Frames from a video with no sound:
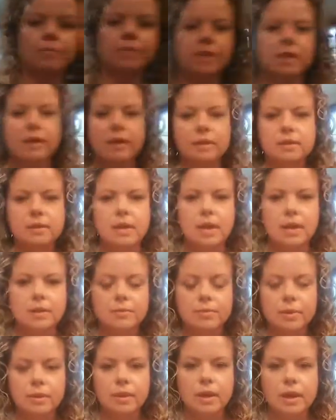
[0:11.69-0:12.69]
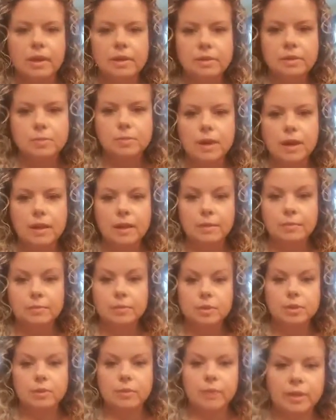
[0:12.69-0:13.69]
because I realized while I'm
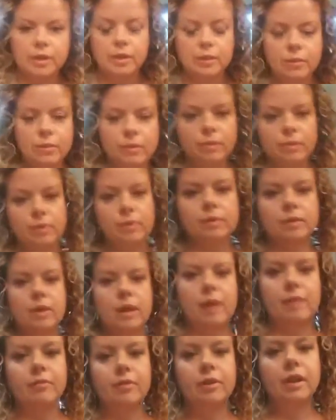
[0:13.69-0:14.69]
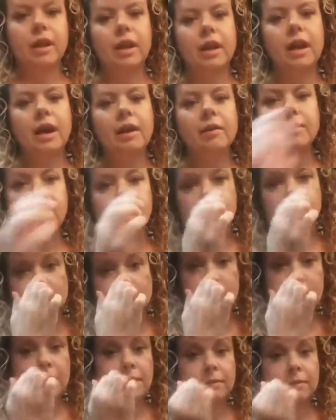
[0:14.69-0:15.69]
showing you every day how I
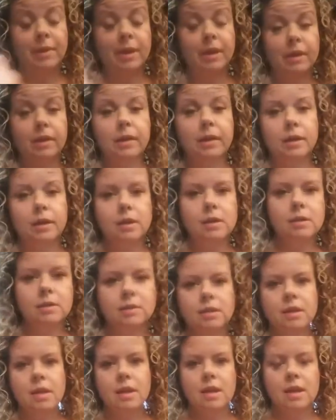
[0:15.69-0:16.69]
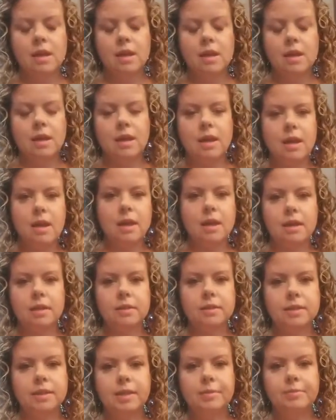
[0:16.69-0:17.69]
style my hair
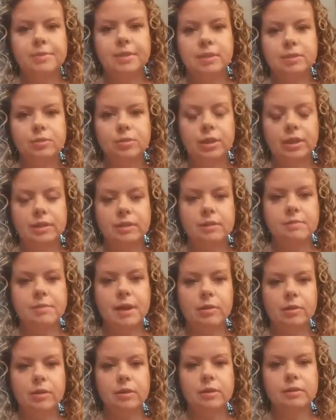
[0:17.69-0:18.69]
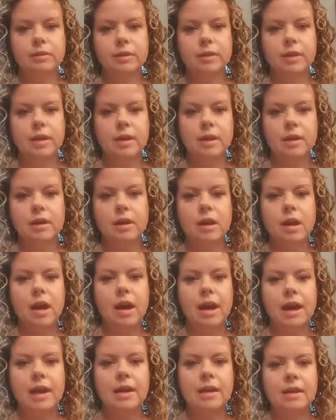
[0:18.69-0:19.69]
and tips and tricks about curly hair,
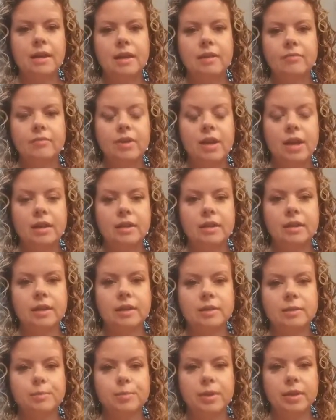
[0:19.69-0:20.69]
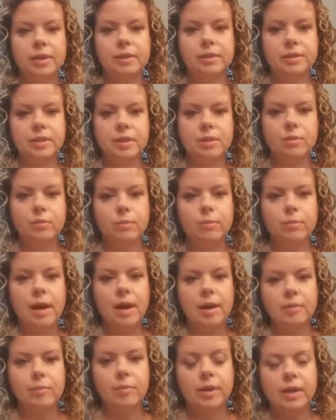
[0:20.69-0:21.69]
I have not explained to you
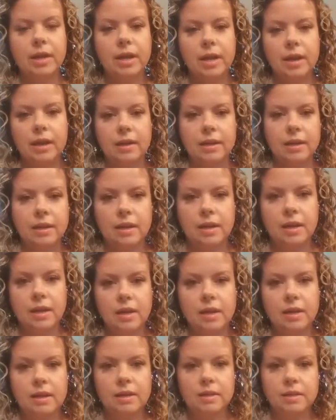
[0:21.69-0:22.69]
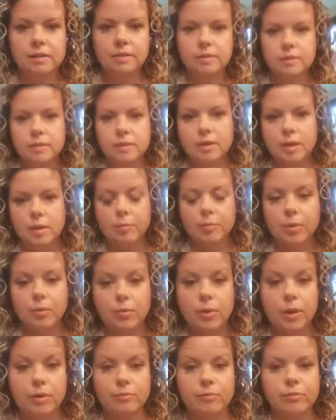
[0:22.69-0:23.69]
why Ouidad is number
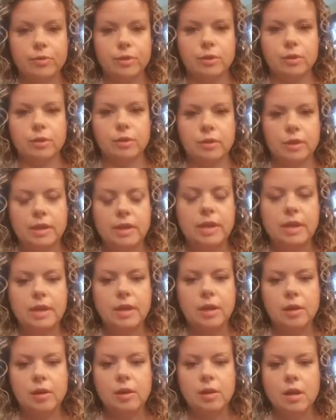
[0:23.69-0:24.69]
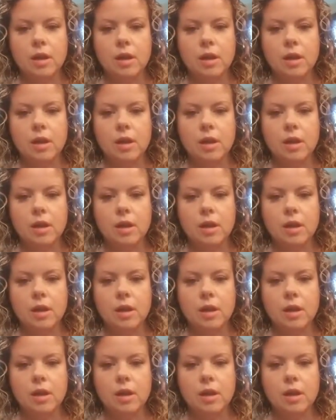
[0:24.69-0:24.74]
one for curly hair.